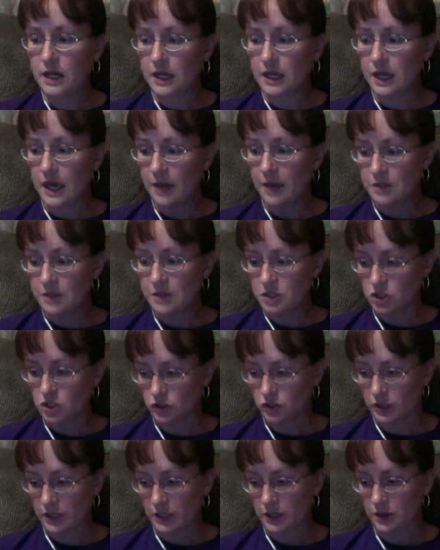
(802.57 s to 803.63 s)

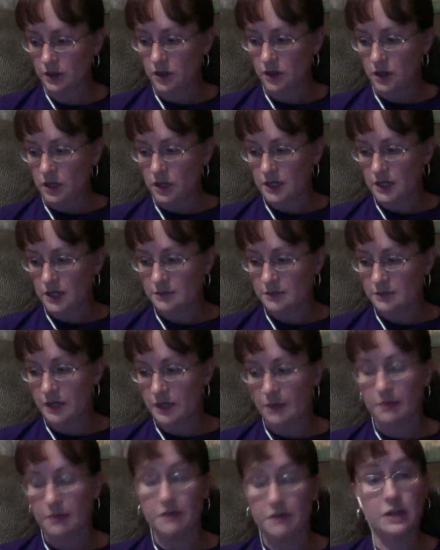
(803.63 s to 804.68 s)
chemistry is made
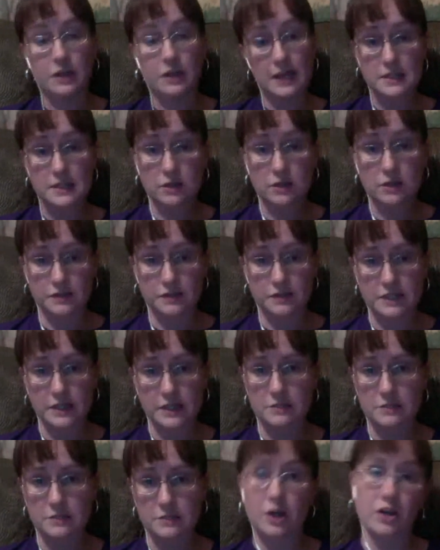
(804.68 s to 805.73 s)
up of classical
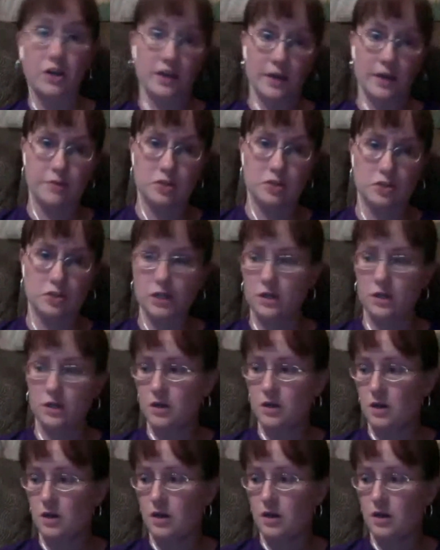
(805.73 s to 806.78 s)
physics, party chemistry,
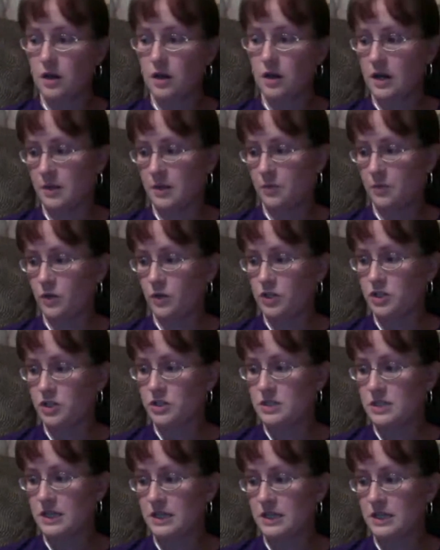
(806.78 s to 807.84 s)
which is
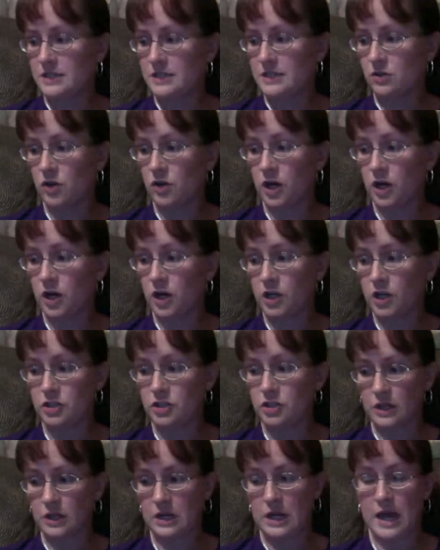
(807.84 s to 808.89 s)
things that are larger
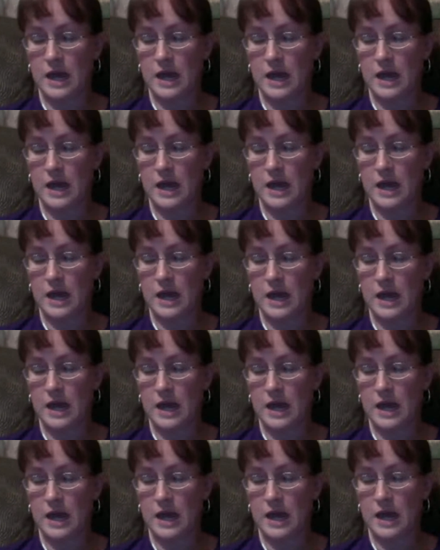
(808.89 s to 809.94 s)
than an atom, and we can
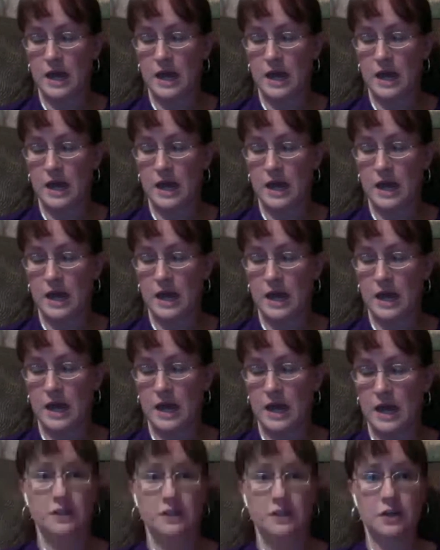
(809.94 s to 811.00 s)
use our 5 senses
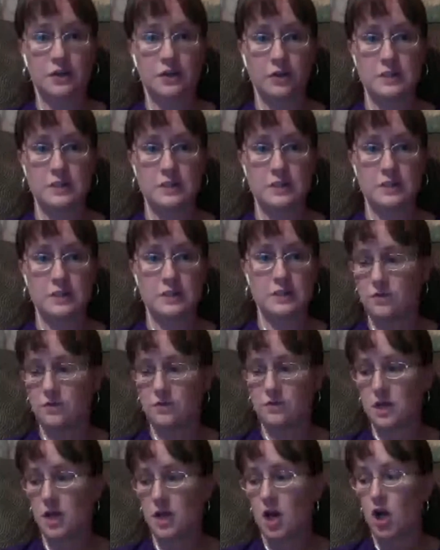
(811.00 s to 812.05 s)
to figure those things
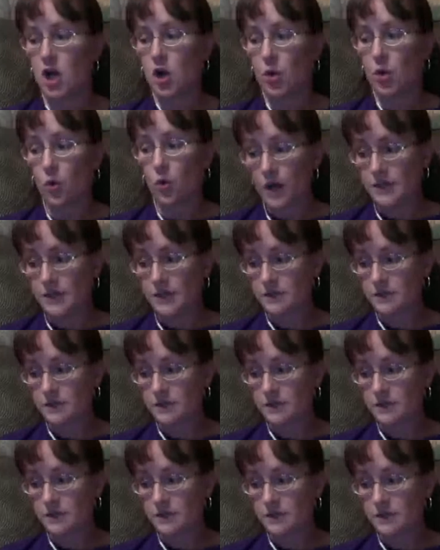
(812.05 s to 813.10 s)
out. Quantum
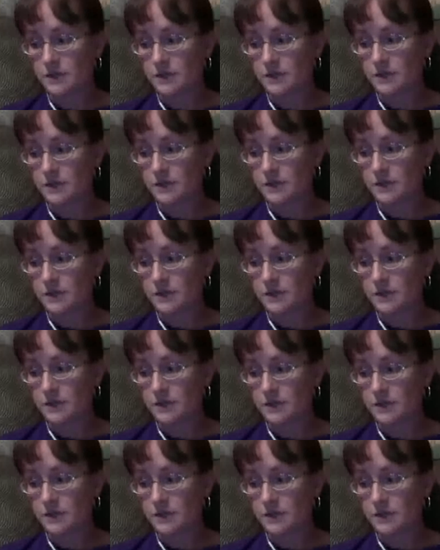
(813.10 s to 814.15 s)
physics deals with things
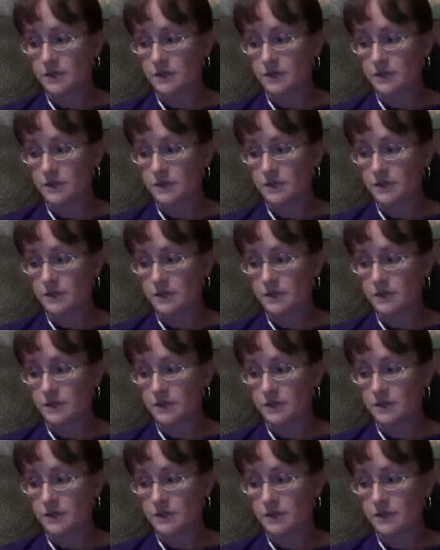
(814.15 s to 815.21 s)
smaller than an
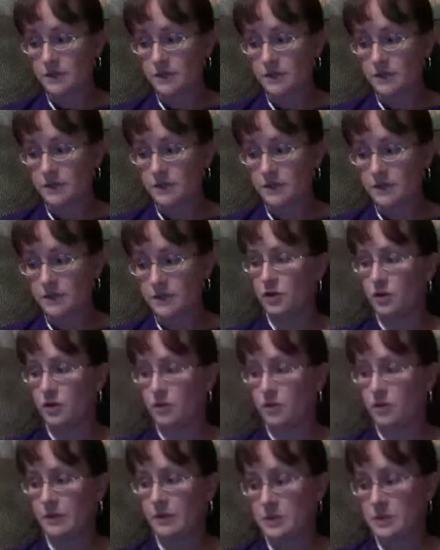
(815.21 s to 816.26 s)
atom that are
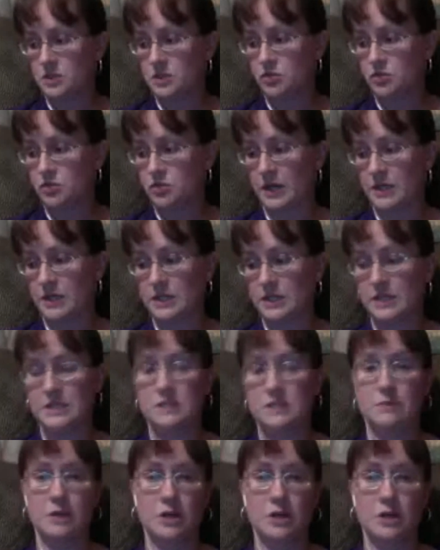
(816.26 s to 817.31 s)
beyond direct
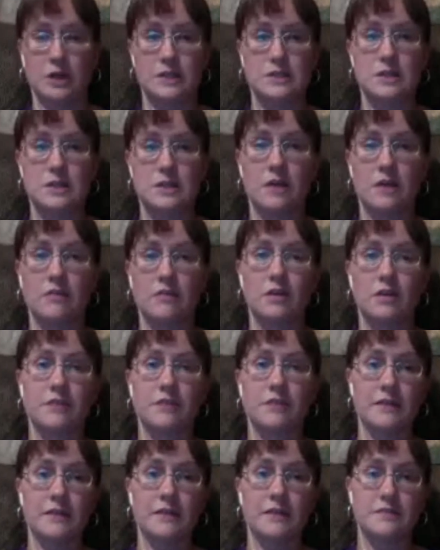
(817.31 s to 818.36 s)
experience of our
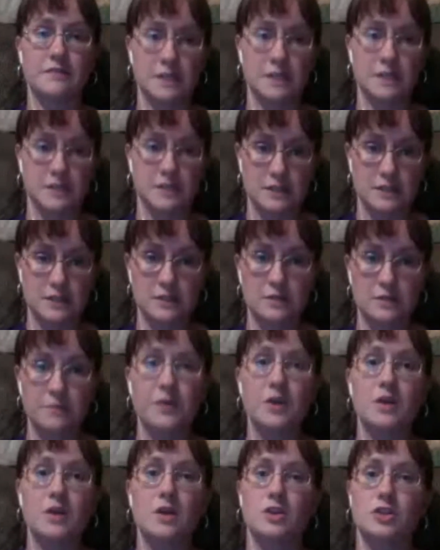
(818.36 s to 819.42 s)
5 senses.
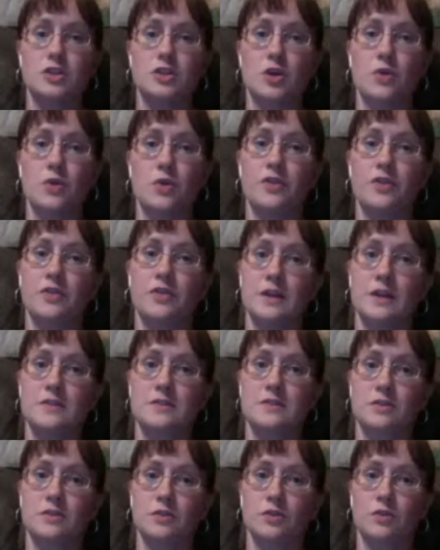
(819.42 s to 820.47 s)
So the things
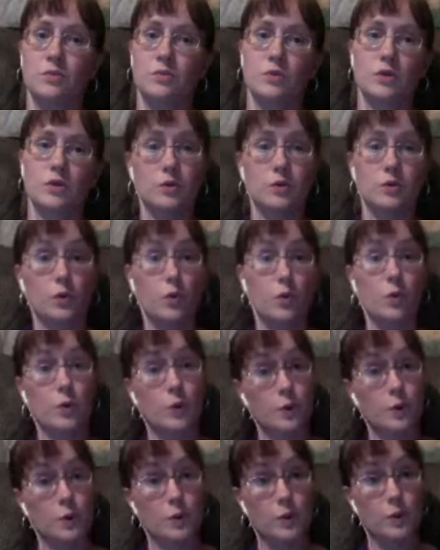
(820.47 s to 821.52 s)
that are a little more
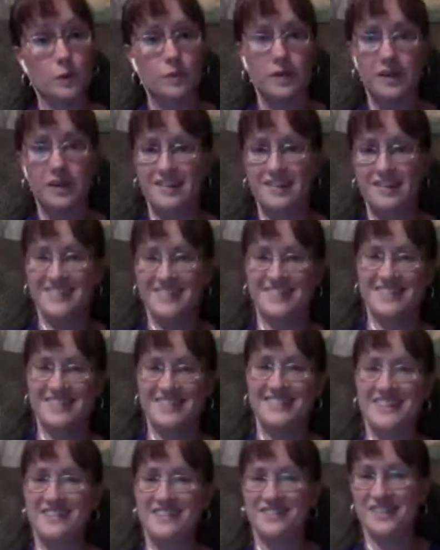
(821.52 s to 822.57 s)
woohoo,
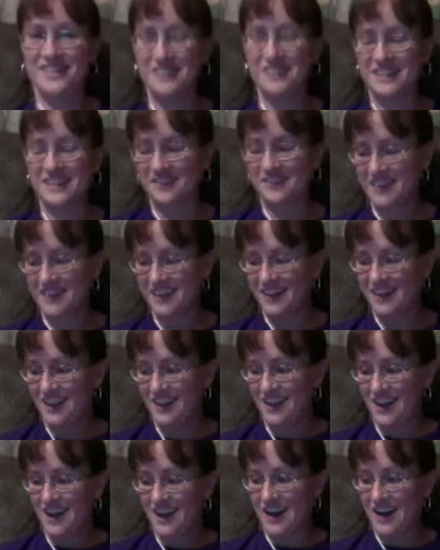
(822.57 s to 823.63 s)
if you will.
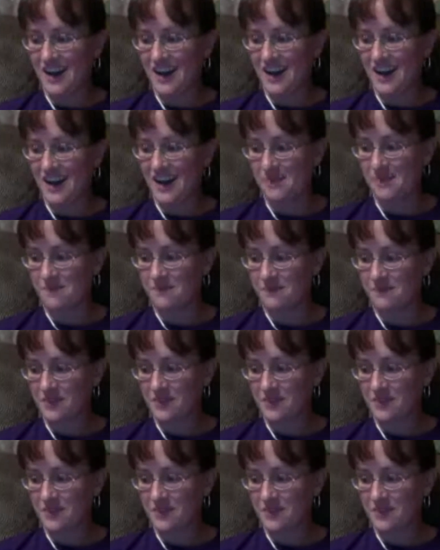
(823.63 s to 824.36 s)
And